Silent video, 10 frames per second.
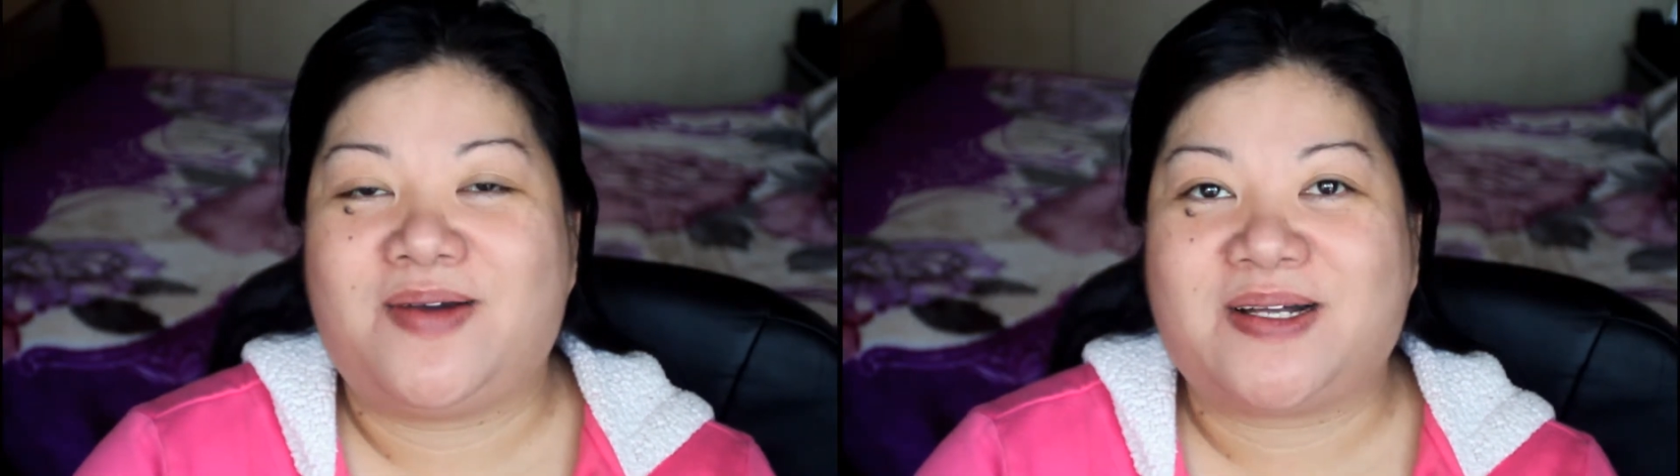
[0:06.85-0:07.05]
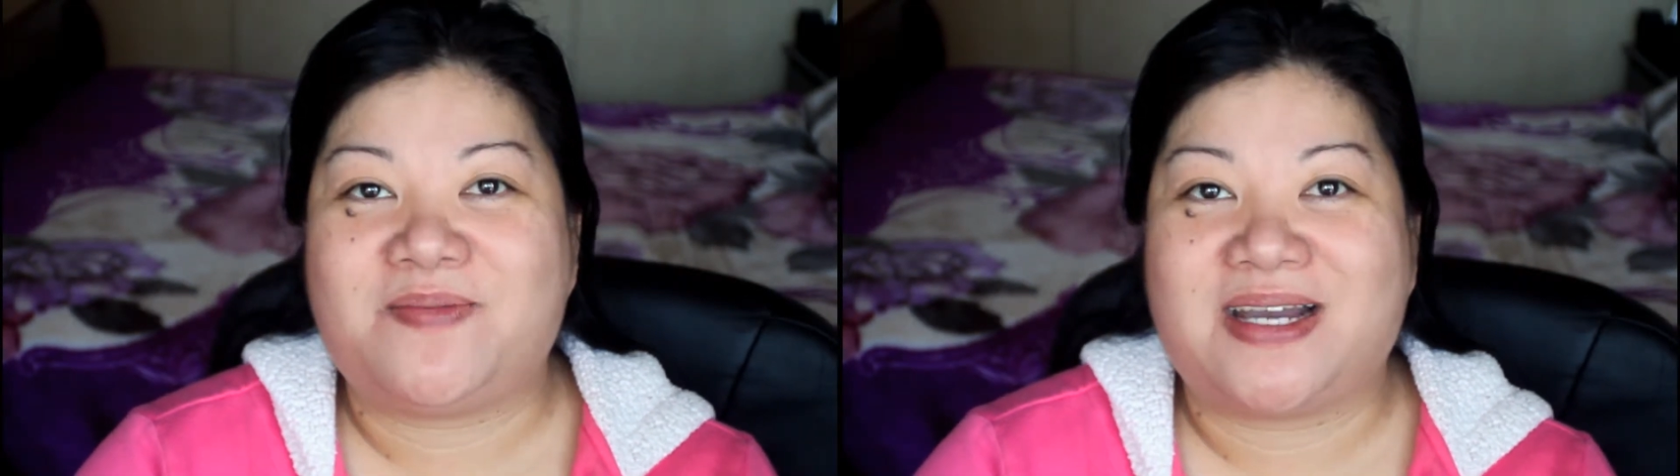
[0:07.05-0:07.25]

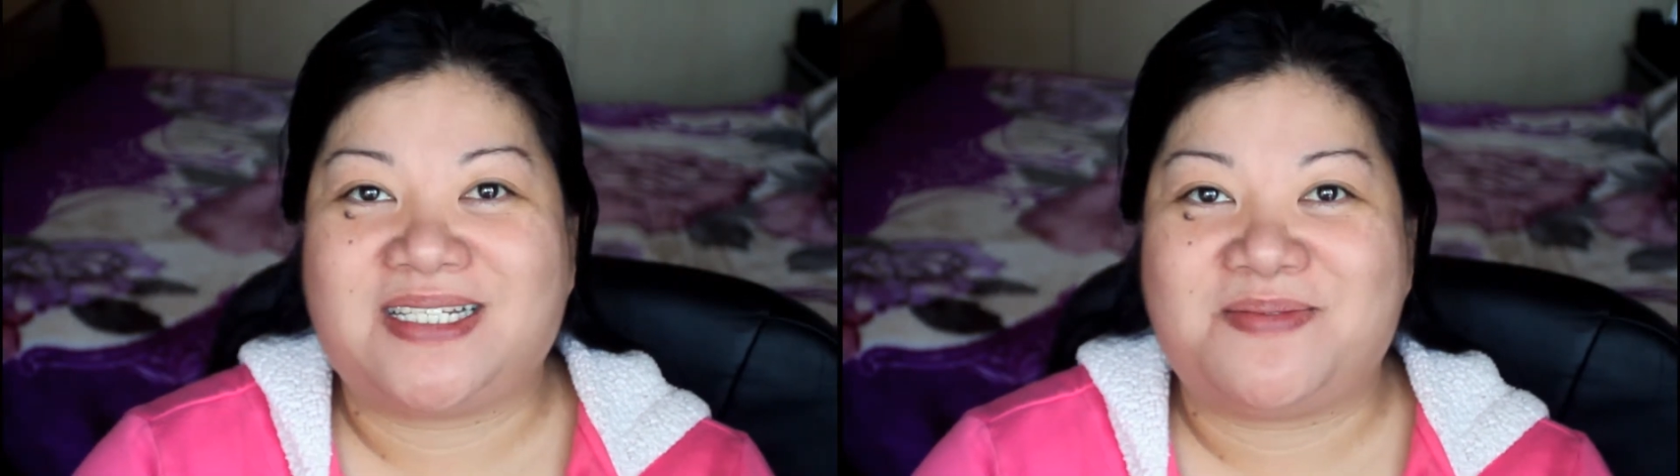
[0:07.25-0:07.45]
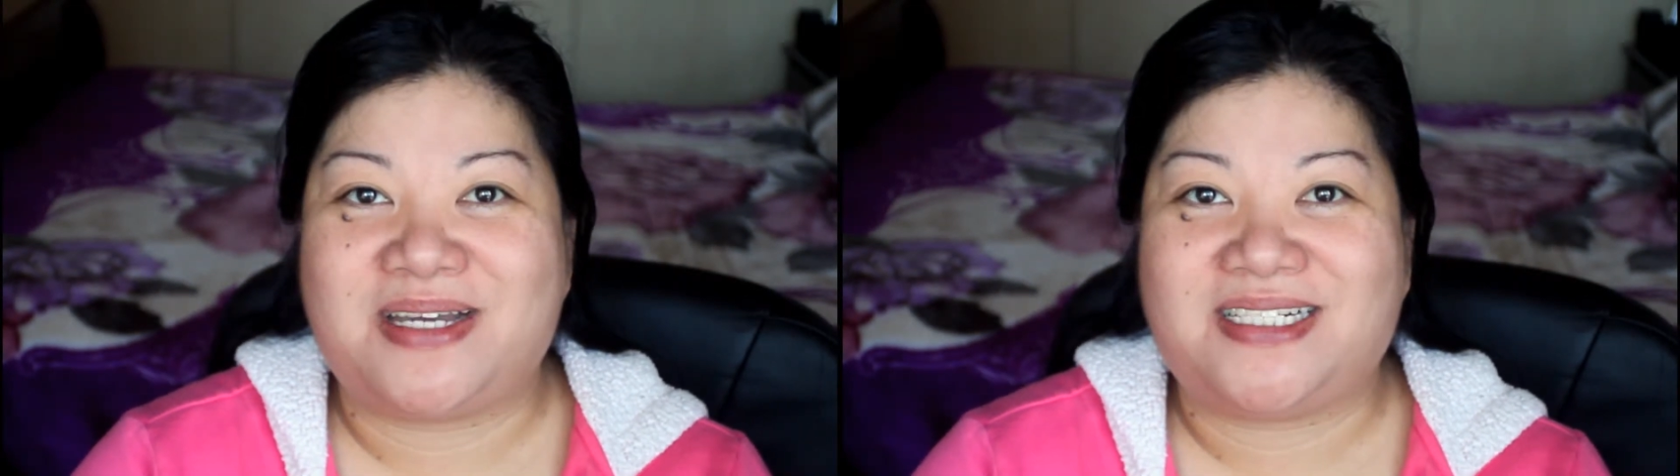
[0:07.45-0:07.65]
welcome back
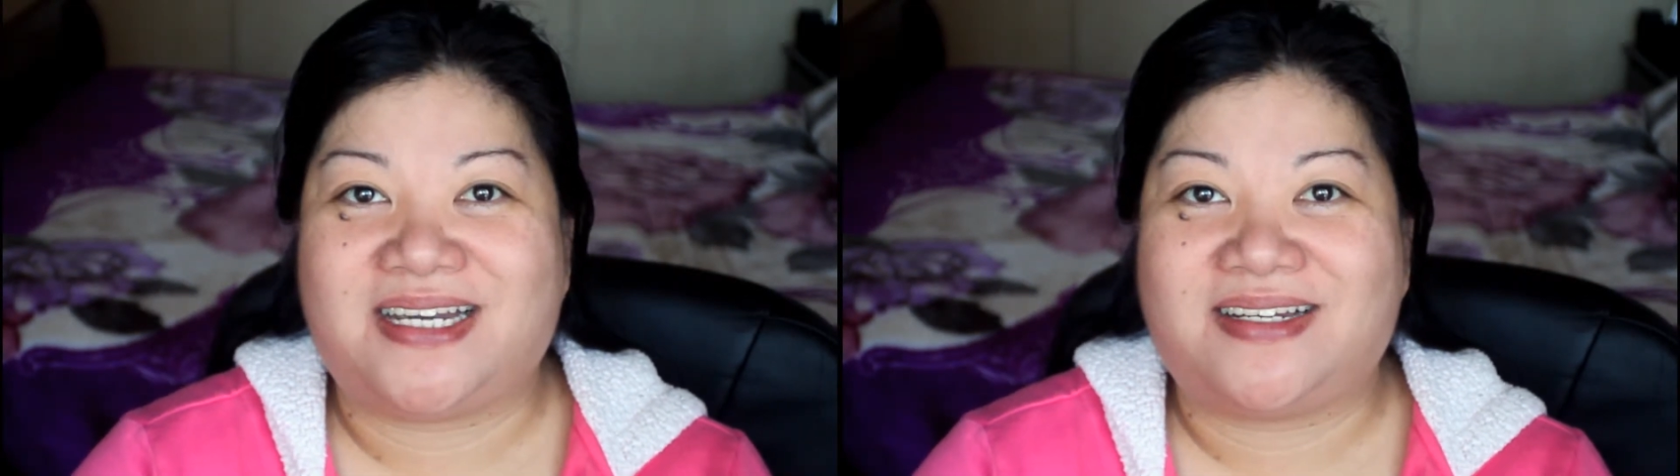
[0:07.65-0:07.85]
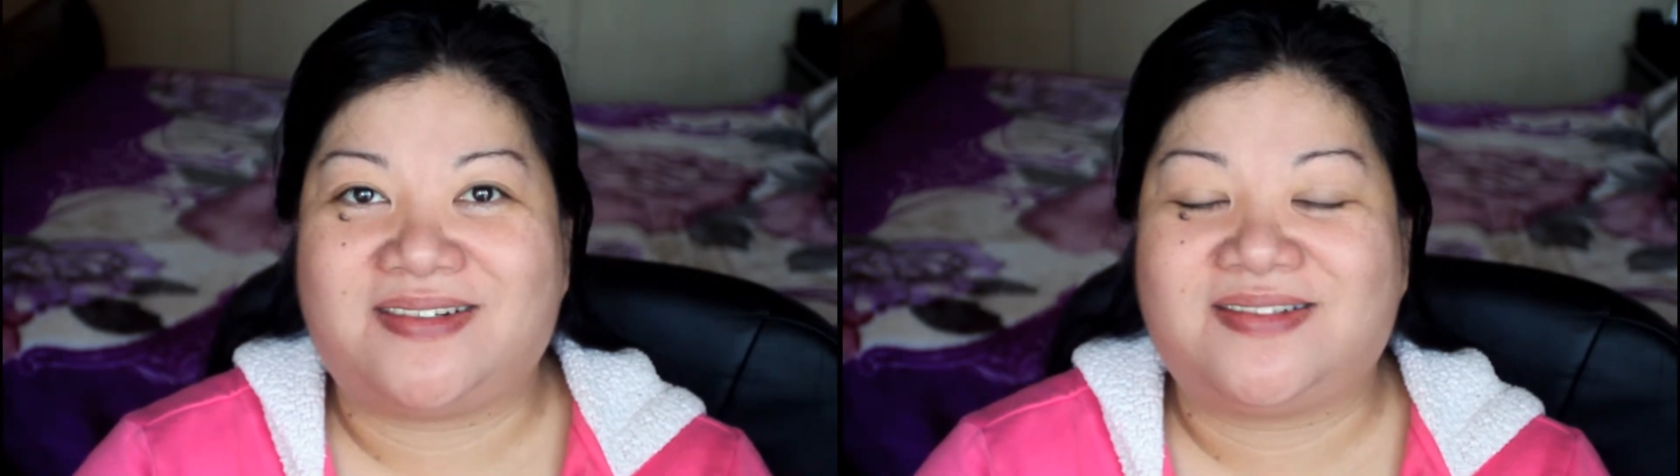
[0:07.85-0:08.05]
to my
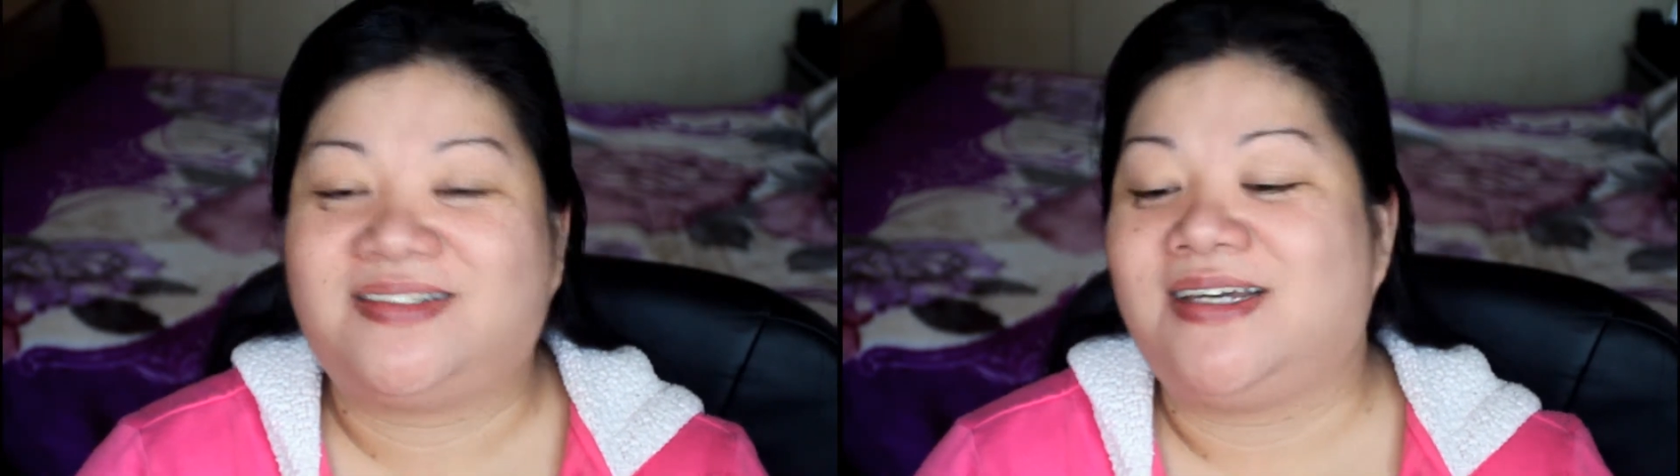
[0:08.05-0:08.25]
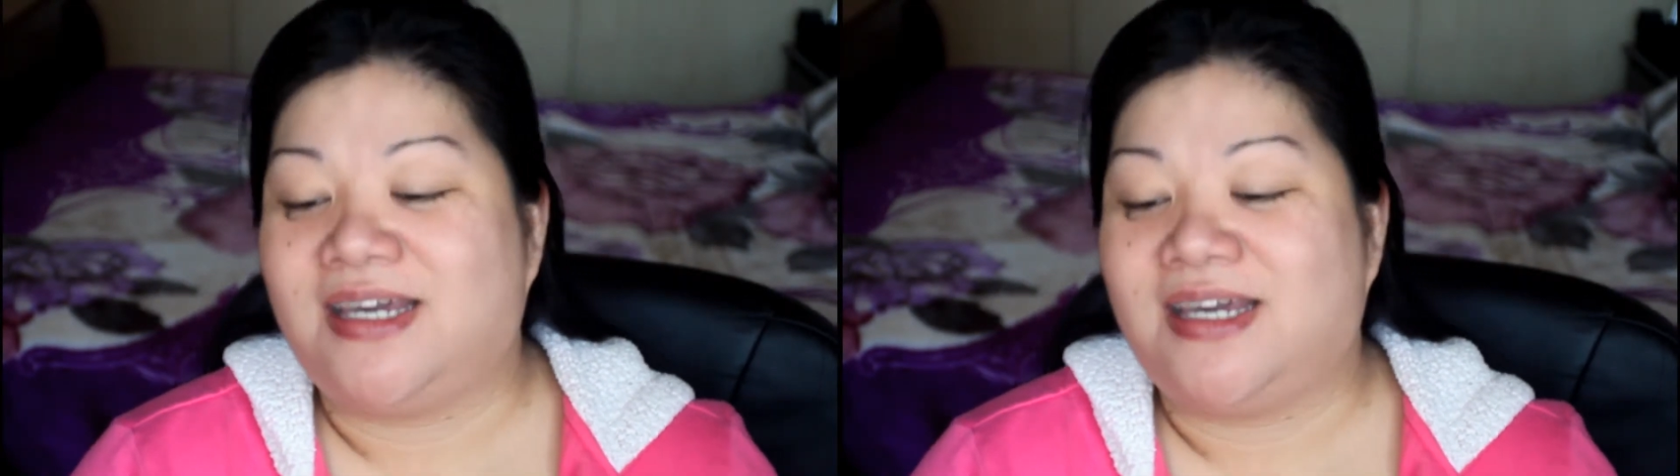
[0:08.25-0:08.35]
channel.